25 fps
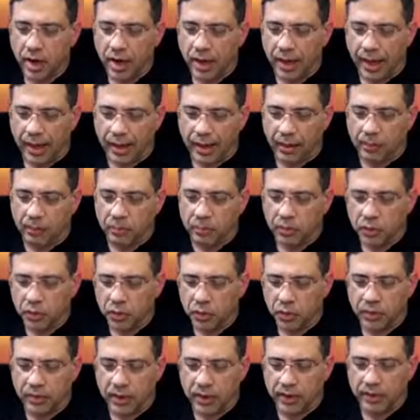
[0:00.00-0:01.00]
like a
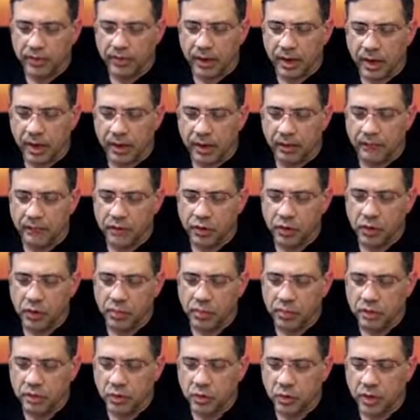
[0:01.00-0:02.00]
blurry view
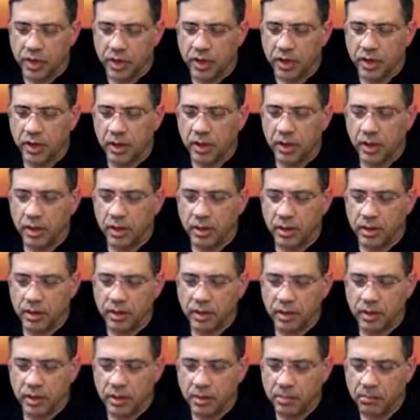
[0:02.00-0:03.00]
between
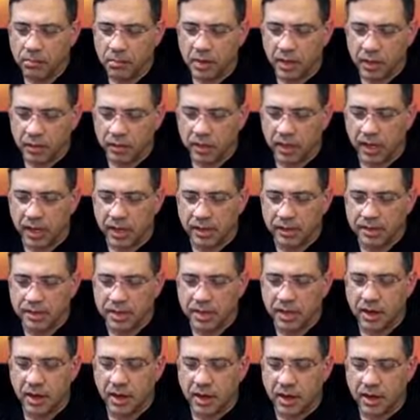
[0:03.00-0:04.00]
the middle gets
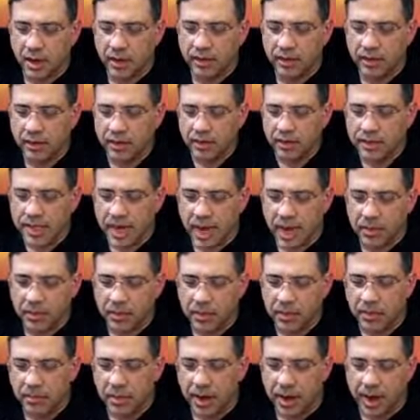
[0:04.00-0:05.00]
cut and then the top and
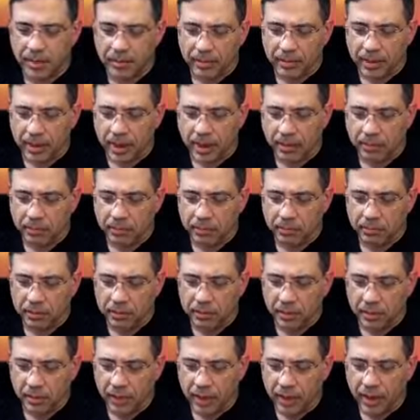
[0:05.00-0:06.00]
the bottom get
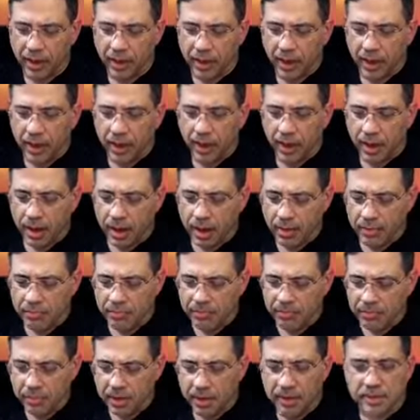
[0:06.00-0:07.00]
blurry.
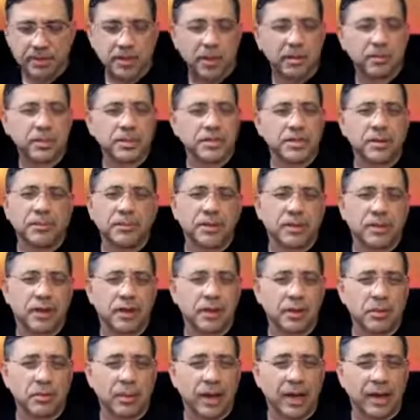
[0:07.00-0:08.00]
It's going to be something that
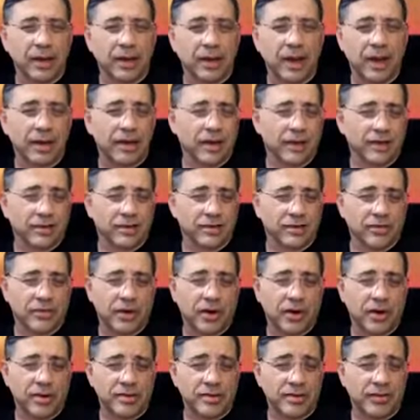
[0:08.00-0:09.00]
you may like as
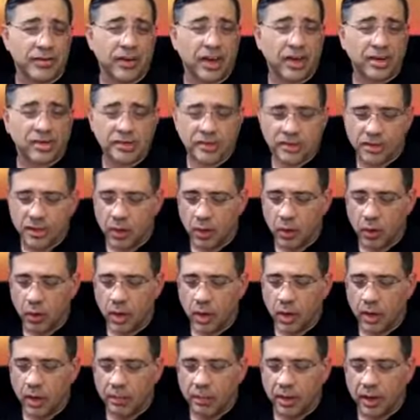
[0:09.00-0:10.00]
far as effects go,
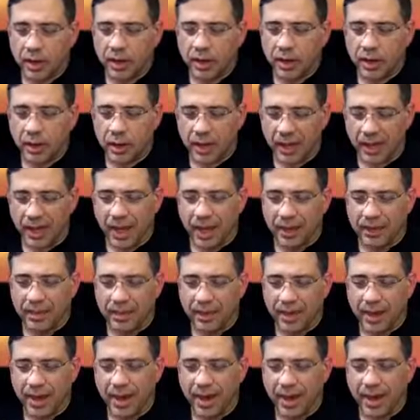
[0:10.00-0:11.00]
but again,
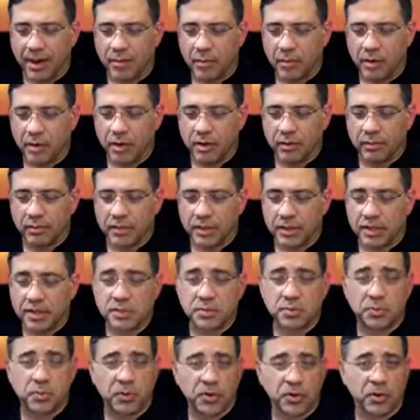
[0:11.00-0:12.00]
the camera is
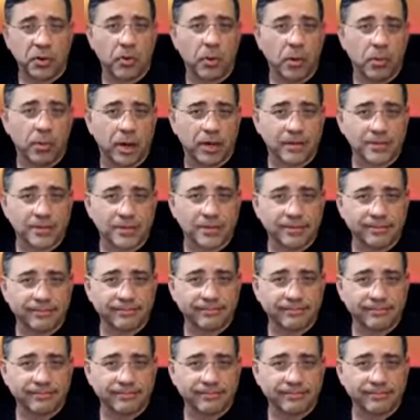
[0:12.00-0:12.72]
pretty robust.